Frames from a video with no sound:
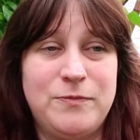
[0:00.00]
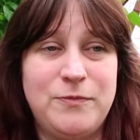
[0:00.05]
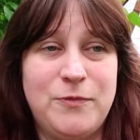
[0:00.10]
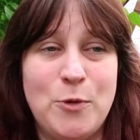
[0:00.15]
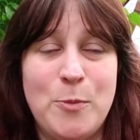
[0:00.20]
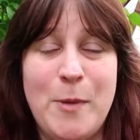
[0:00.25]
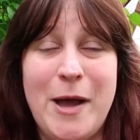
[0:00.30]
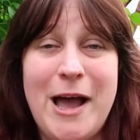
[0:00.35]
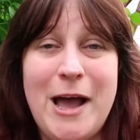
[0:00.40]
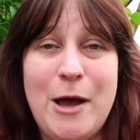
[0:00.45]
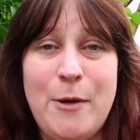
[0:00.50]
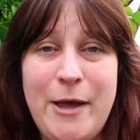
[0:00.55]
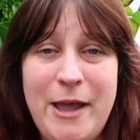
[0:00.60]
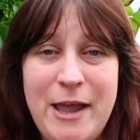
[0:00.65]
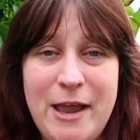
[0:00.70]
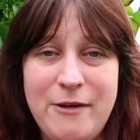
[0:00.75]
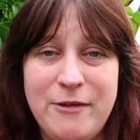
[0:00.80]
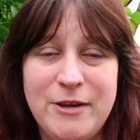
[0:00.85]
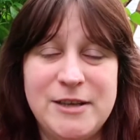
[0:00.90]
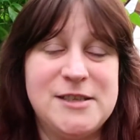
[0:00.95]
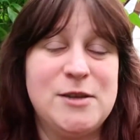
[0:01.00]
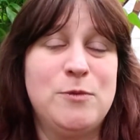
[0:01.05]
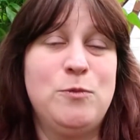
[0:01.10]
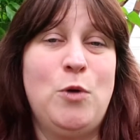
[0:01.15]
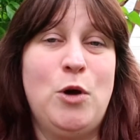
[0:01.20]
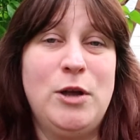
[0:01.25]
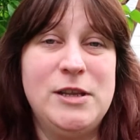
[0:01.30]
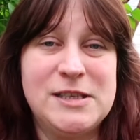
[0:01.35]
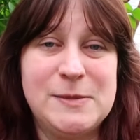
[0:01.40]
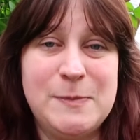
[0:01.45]
from our areas
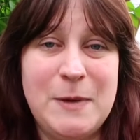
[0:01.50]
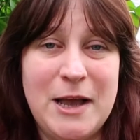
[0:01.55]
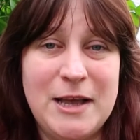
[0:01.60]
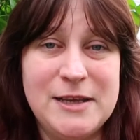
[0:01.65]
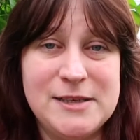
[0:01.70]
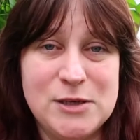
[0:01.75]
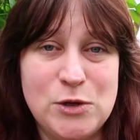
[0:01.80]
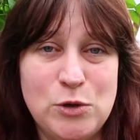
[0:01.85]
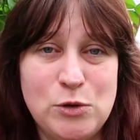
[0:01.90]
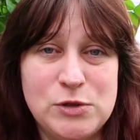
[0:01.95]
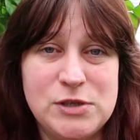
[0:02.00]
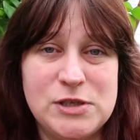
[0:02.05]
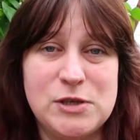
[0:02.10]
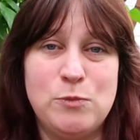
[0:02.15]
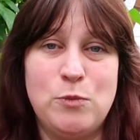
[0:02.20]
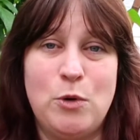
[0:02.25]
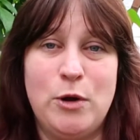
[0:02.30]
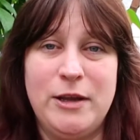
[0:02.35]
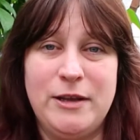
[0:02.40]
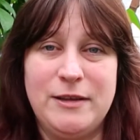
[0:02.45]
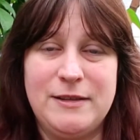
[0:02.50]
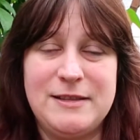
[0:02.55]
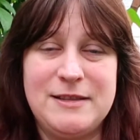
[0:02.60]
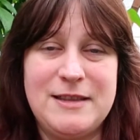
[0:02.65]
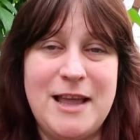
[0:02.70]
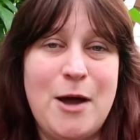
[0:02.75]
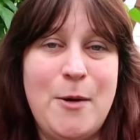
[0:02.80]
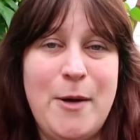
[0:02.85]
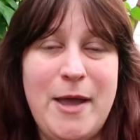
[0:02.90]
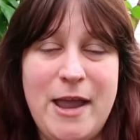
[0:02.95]
and what inspires us and what
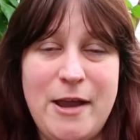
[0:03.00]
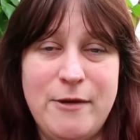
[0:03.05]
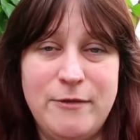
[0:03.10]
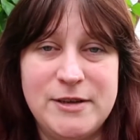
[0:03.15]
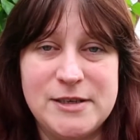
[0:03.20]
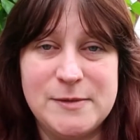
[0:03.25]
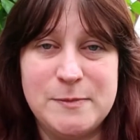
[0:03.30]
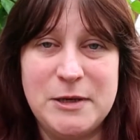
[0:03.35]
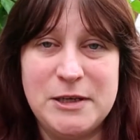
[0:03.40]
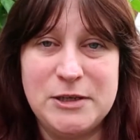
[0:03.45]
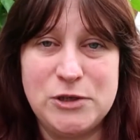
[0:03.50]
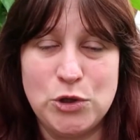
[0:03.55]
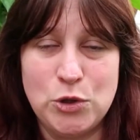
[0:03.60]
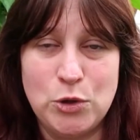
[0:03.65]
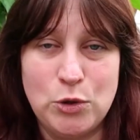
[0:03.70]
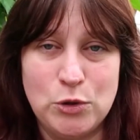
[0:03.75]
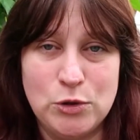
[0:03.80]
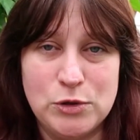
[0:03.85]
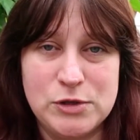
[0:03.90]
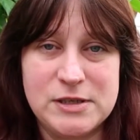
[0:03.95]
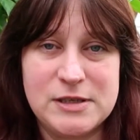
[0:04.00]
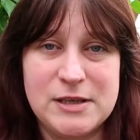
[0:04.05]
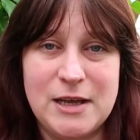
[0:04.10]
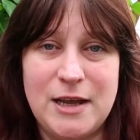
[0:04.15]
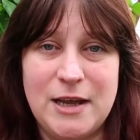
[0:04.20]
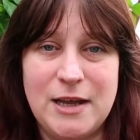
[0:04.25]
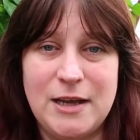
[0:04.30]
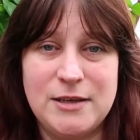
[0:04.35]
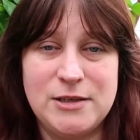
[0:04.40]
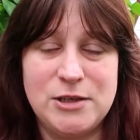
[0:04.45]
our areas mean to us
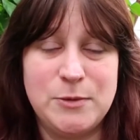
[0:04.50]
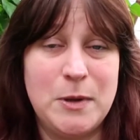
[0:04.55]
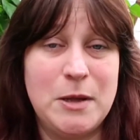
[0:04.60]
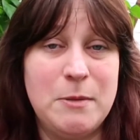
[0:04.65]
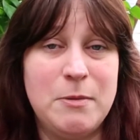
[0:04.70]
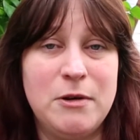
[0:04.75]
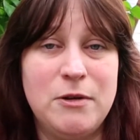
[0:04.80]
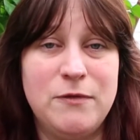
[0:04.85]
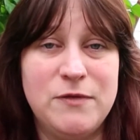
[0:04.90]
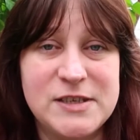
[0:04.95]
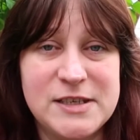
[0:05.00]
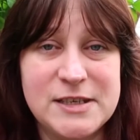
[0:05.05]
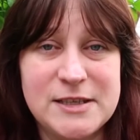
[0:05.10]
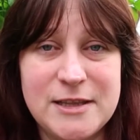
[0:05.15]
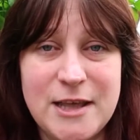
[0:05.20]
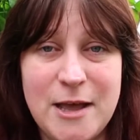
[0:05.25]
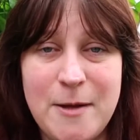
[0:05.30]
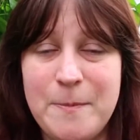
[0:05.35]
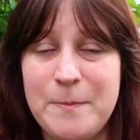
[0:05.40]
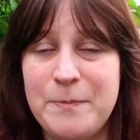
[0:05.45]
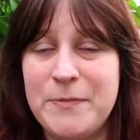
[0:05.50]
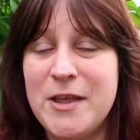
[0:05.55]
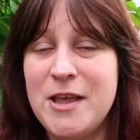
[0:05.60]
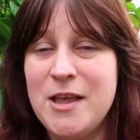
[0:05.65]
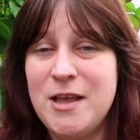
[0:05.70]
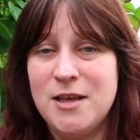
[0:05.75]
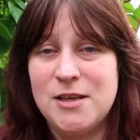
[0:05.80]
and to people who visit them.